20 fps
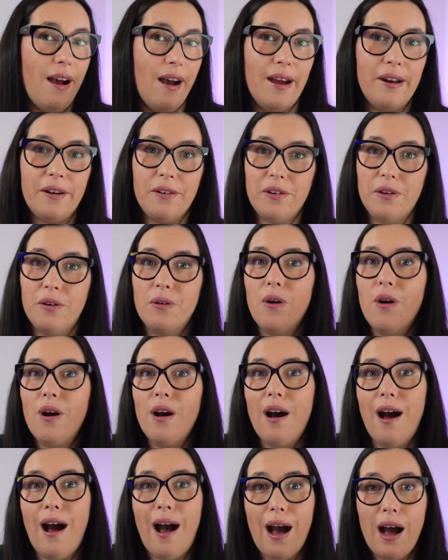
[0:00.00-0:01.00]
I don't know.
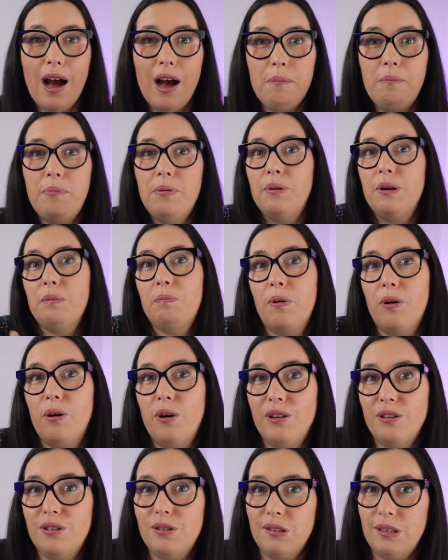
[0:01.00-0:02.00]
App will
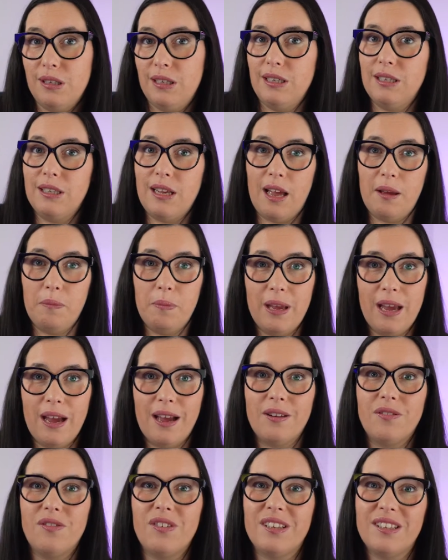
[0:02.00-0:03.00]
point to this I P
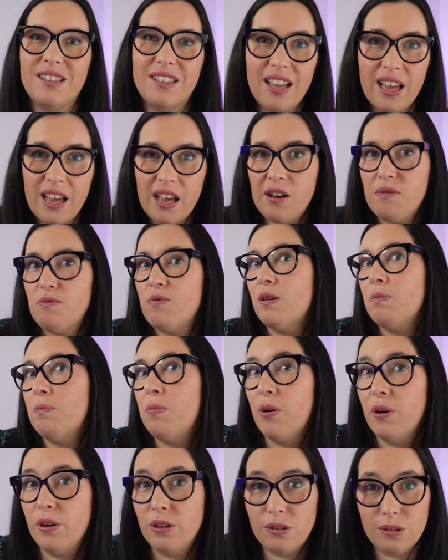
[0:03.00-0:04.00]
address, dev will
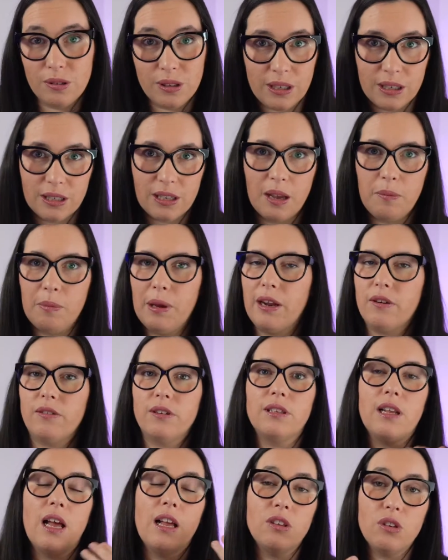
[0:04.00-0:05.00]
point to this I P
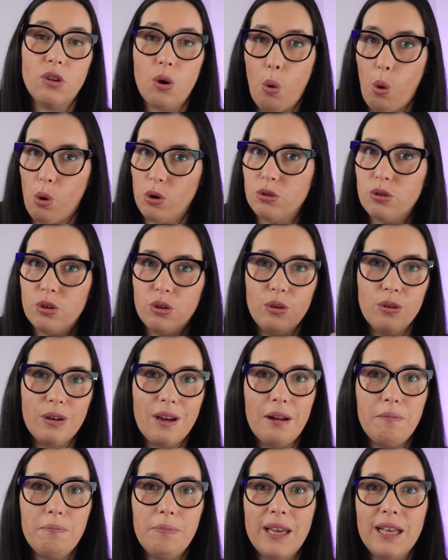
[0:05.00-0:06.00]
address, and so on. So you
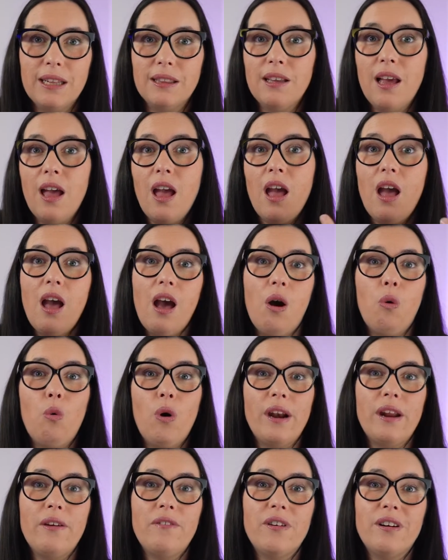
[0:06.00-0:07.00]
can build
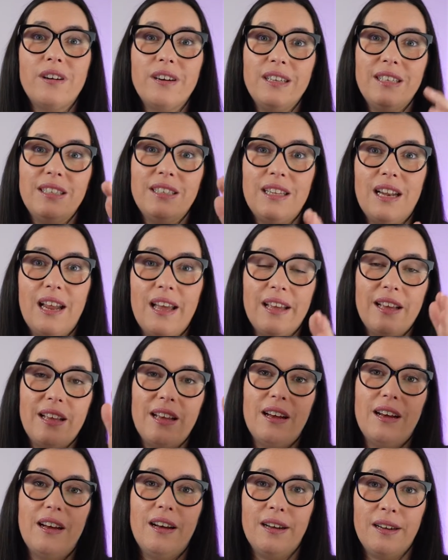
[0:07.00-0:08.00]
whatever is
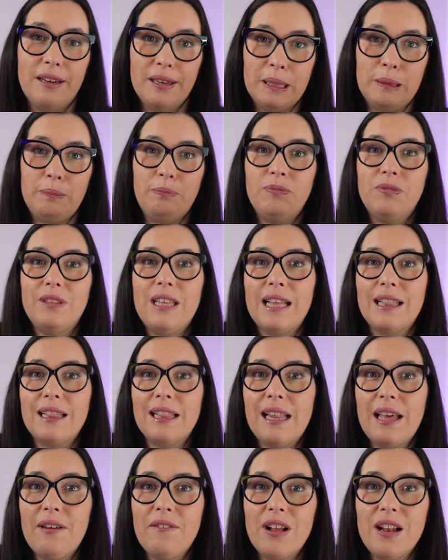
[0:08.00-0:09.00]
like um,
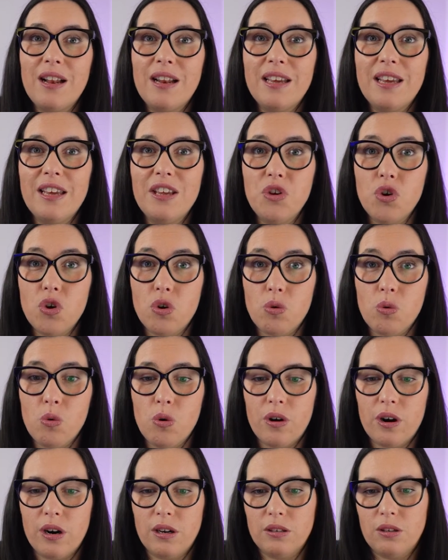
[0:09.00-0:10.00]
that level in your U
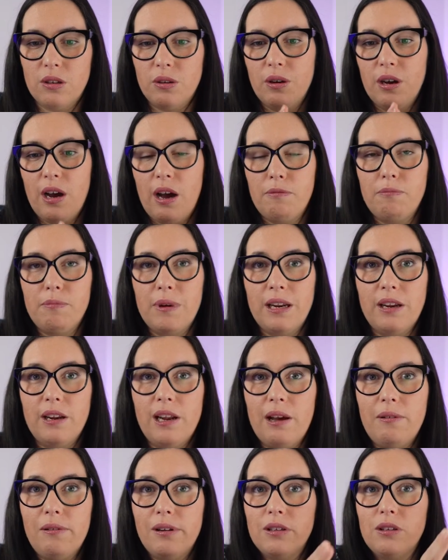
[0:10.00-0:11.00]
R L. So you have many
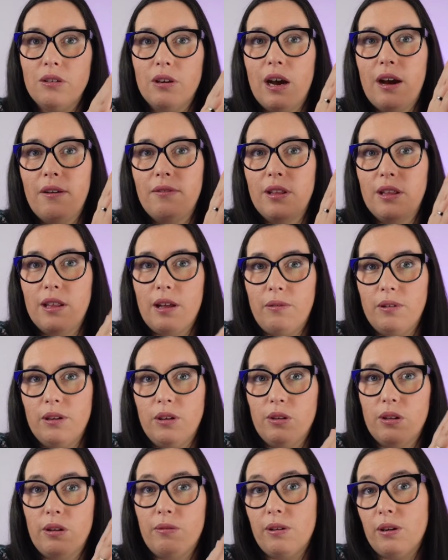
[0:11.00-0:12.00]
levels. You have the
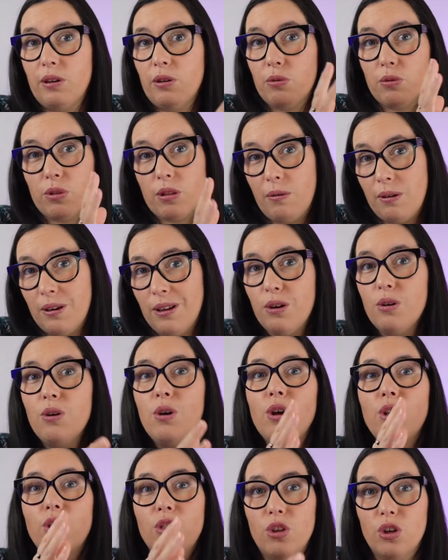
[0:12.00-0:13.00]

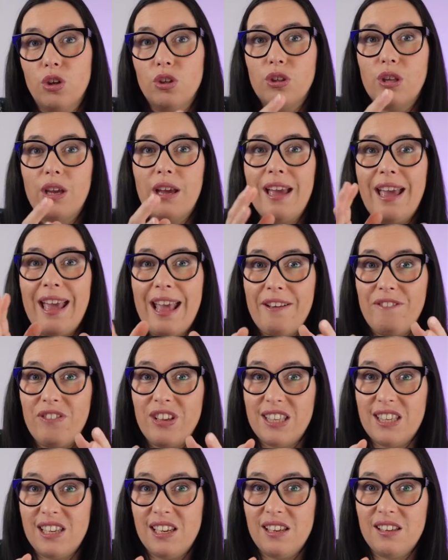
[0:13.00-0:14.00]

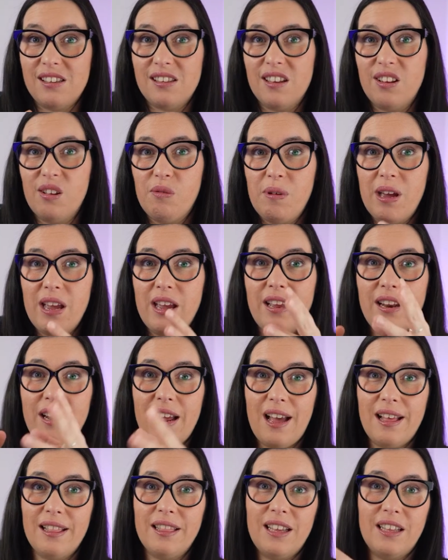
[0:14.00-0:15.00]
www.abc is the domain,
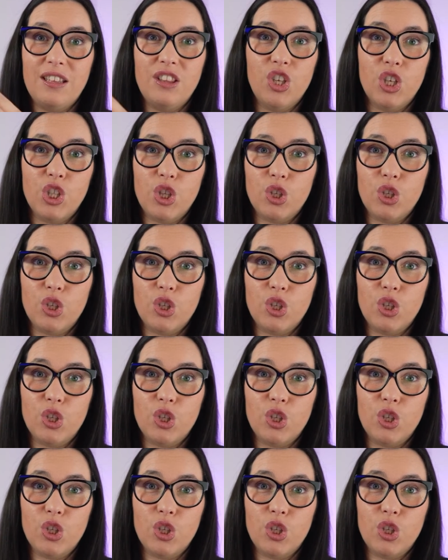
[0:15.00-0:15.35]
and then